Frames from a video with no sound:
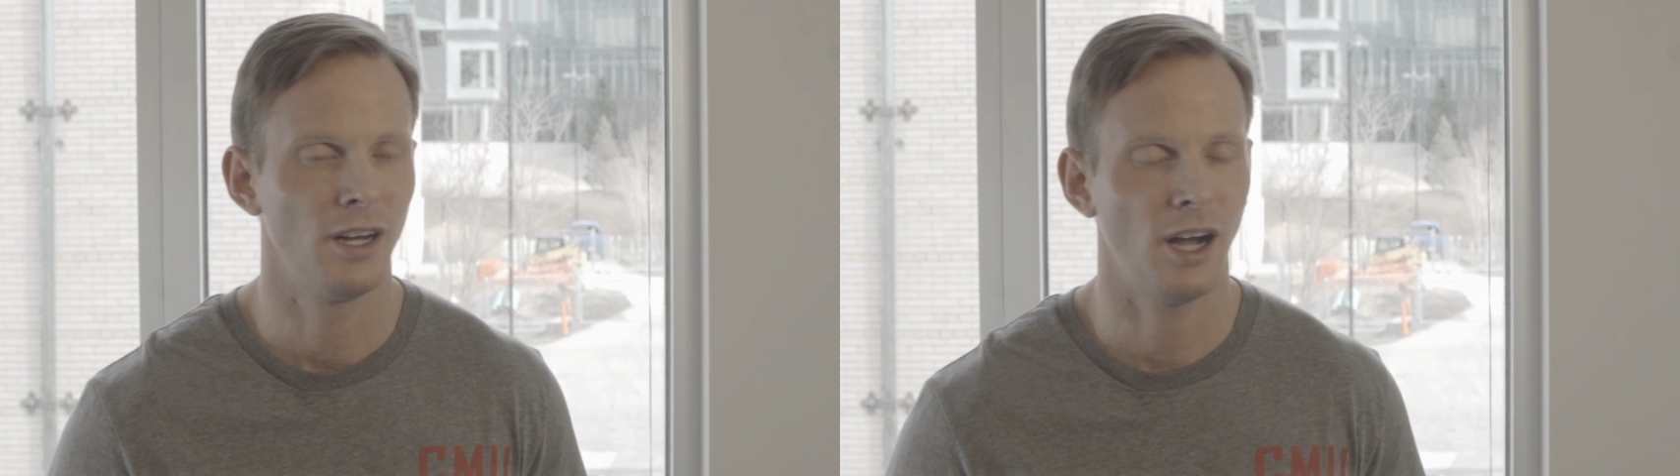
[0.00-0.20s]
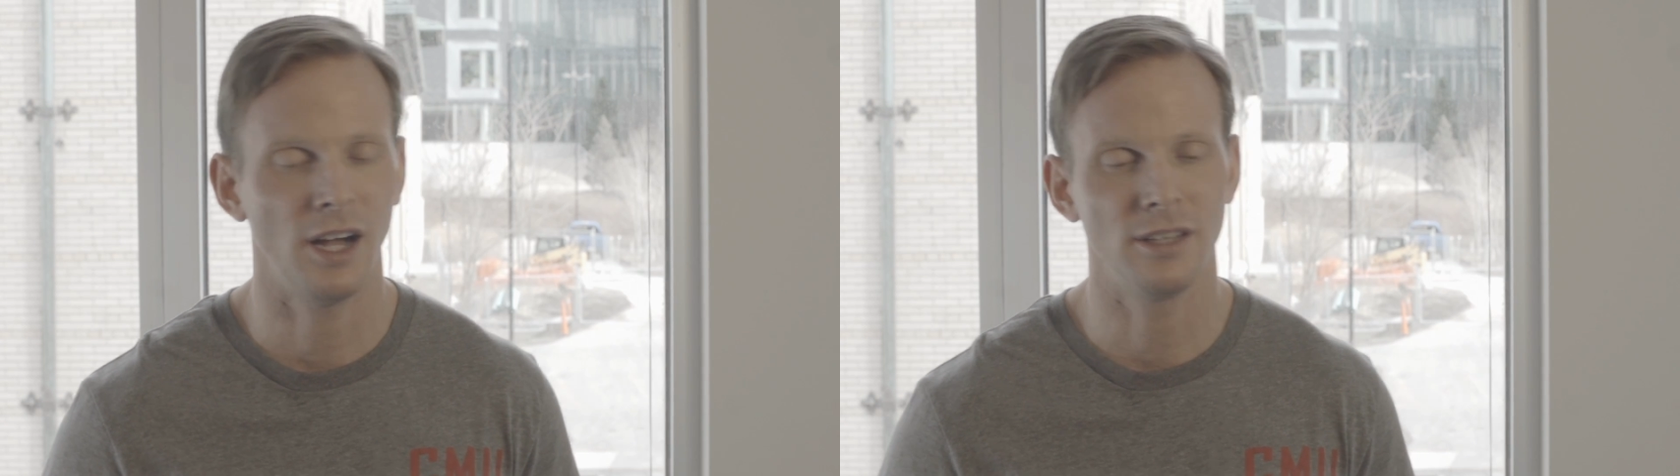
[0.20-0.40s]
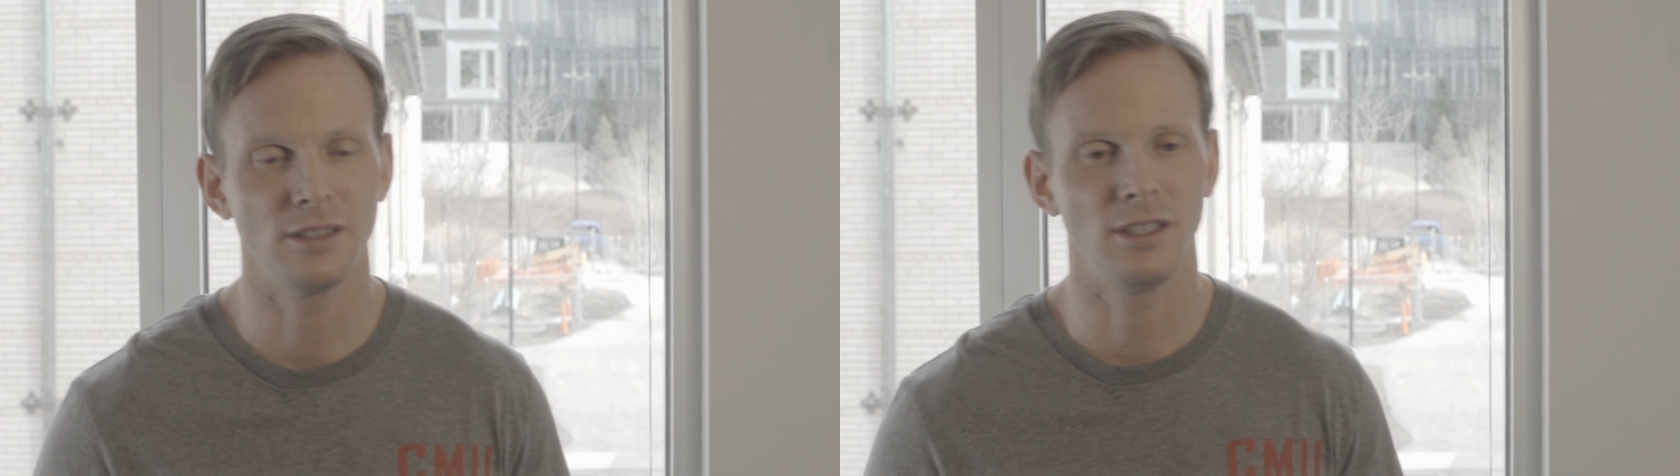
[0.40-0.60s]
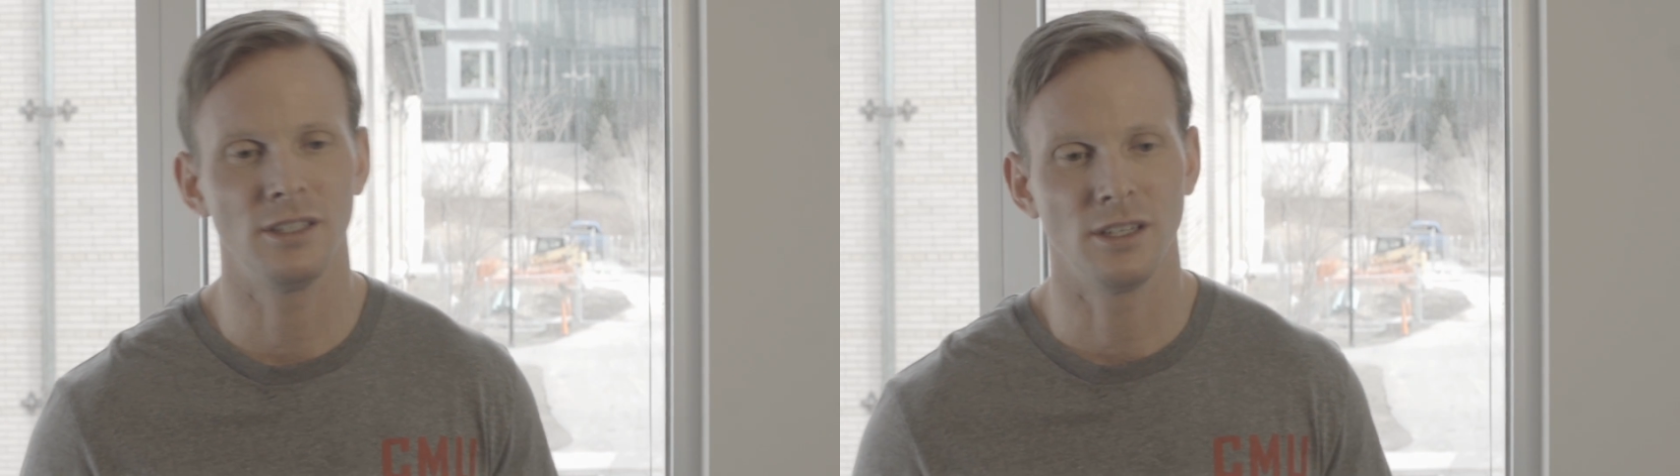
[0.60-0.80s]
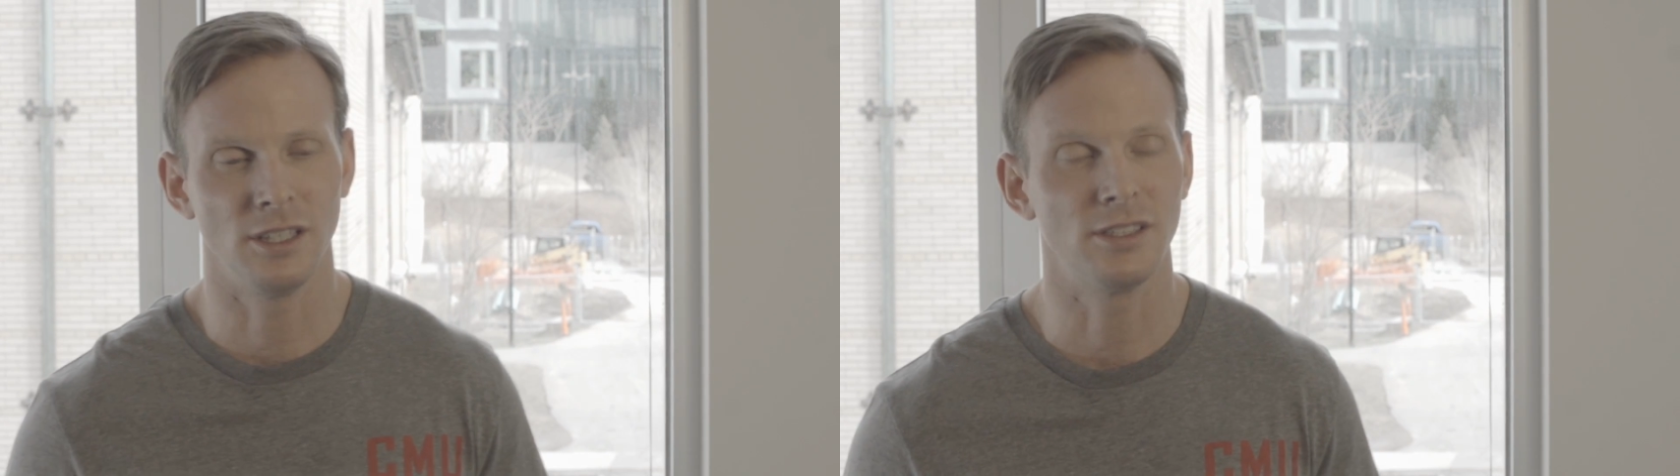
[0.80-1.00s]

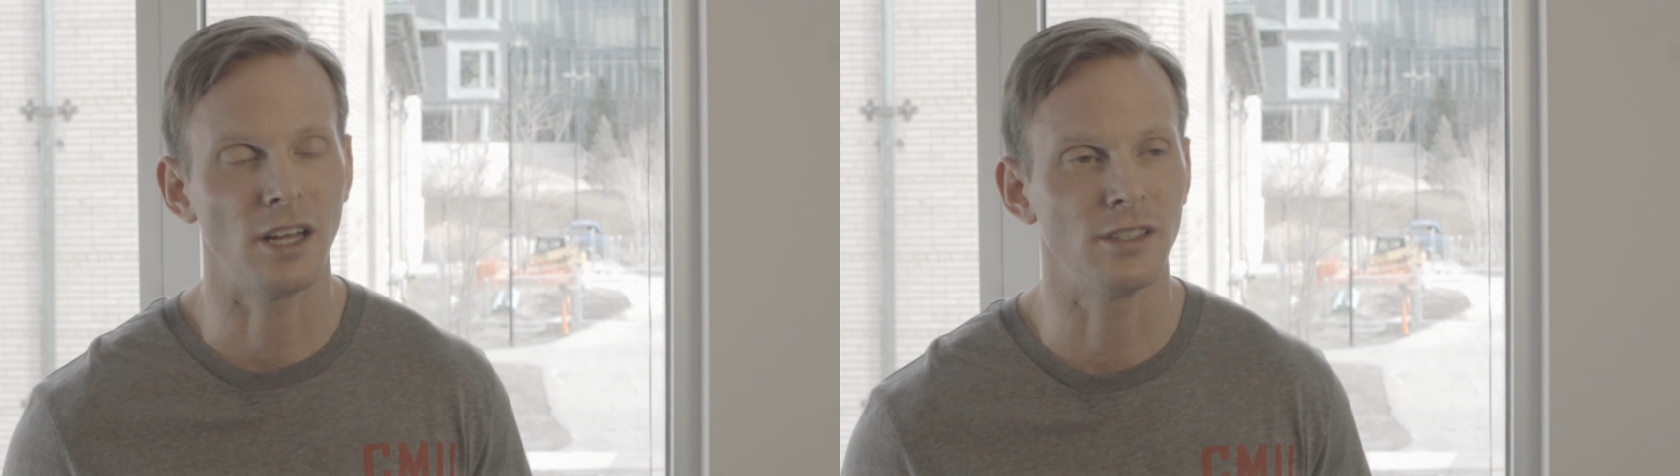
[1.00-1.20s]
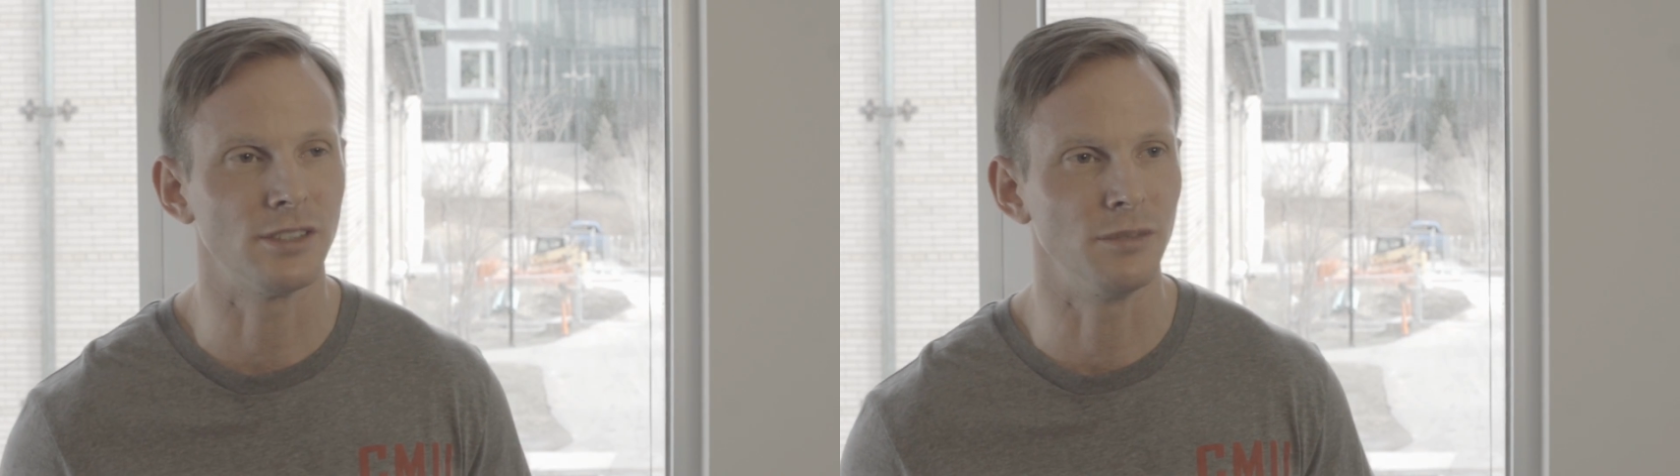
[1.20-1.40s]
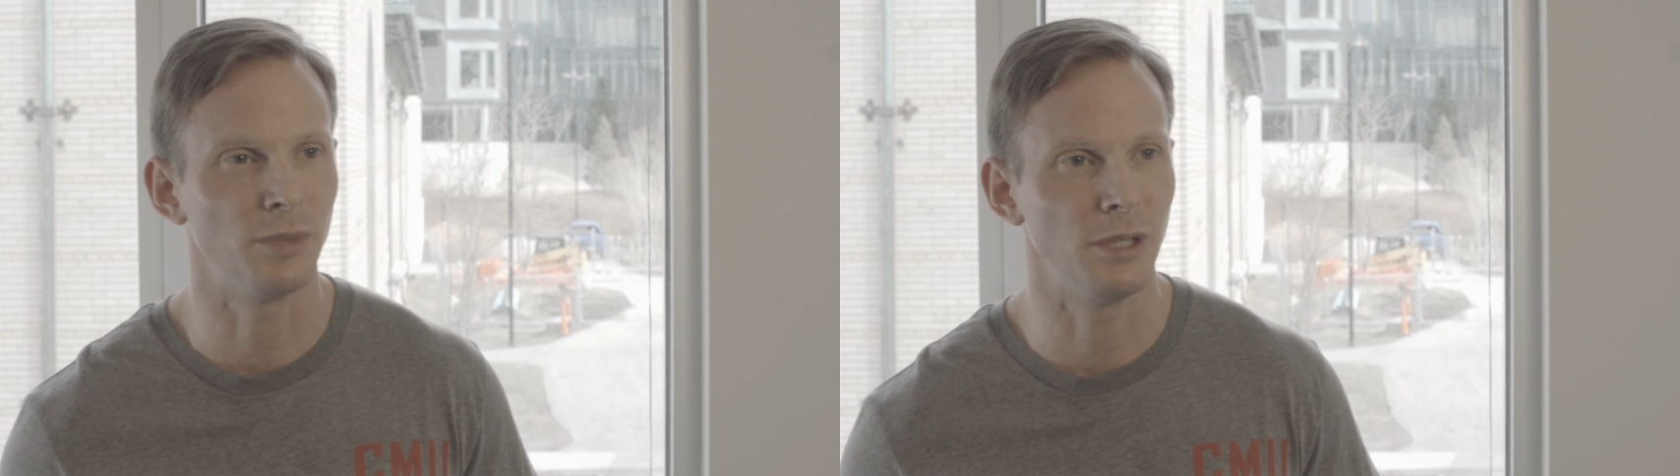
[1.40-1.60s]
highly intelligent